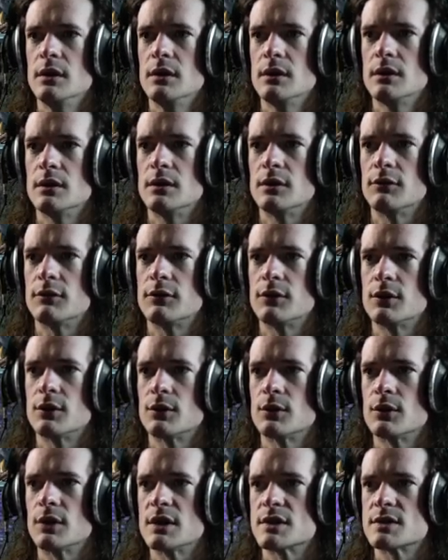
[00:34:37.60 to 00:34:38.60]
the Fertile
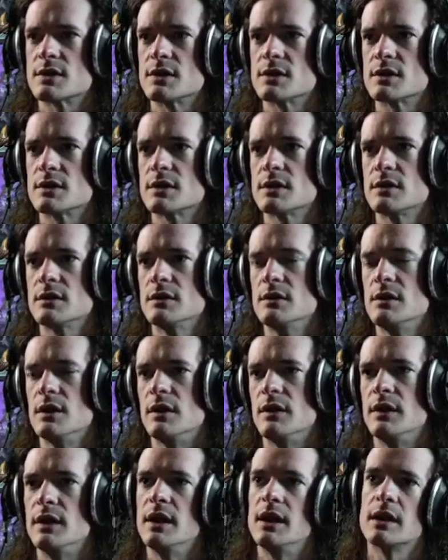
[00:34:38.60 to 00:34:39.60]
Crescent, and
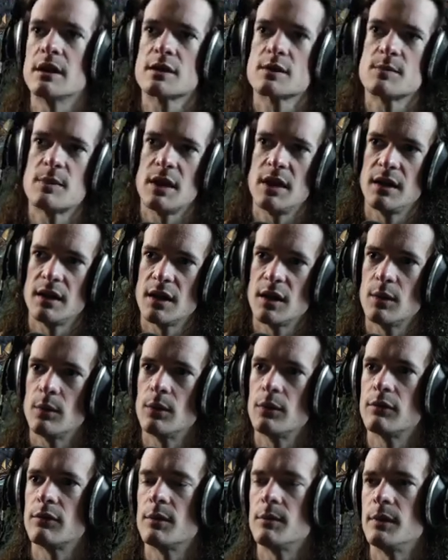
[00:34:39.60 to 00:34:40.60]
then expanding outward
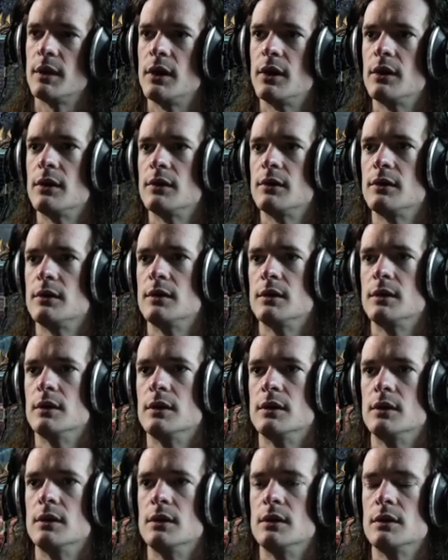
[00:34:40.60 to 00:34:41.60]
from there.
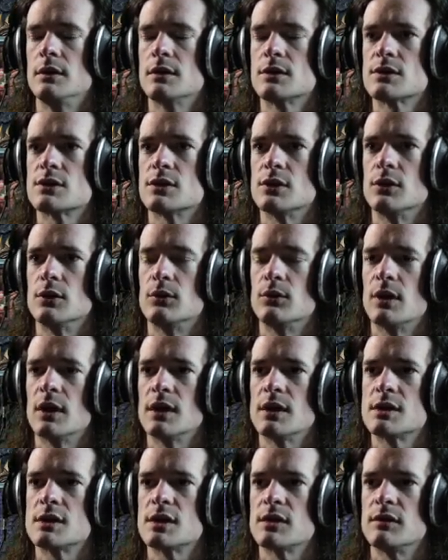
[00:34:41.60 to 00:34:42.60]
So,
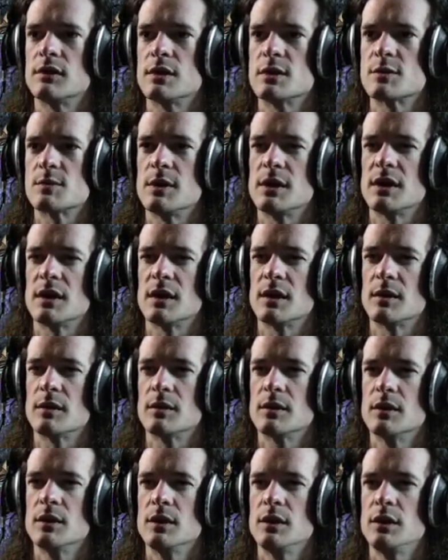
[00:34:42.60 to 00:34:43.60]
relatively speaking,
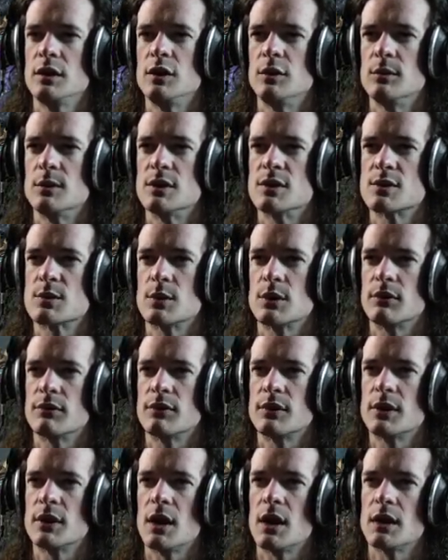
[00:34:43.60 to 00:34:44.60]
humans would have
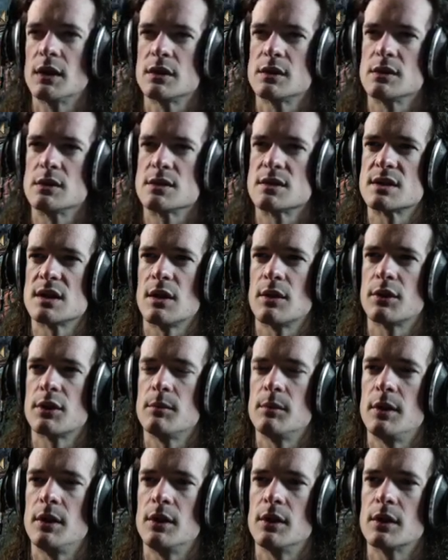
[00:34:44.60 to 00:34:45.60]
gotten to South
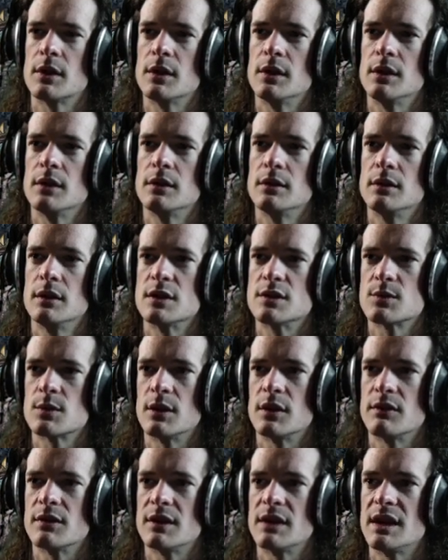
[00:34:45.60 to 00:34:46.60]
America as one of
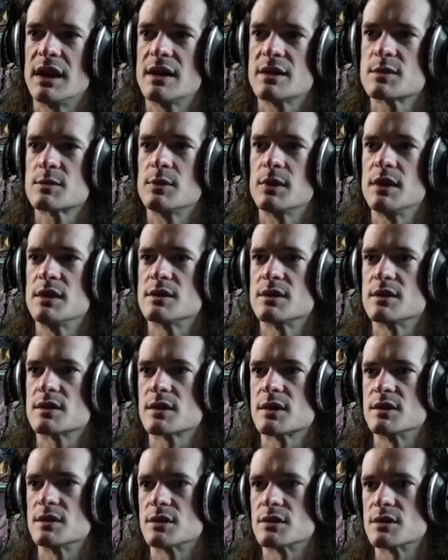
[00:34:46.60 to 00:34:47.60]
the last places
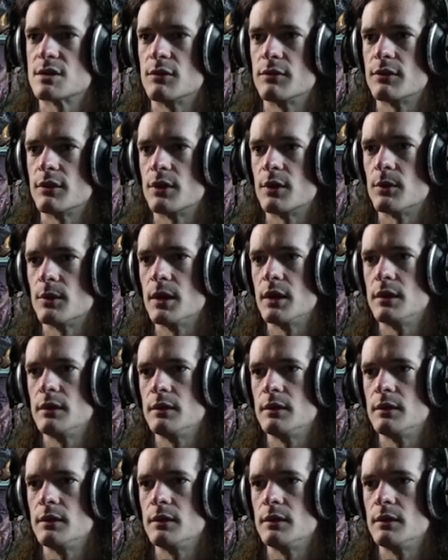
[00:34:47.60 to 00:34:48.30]
because it's so far away.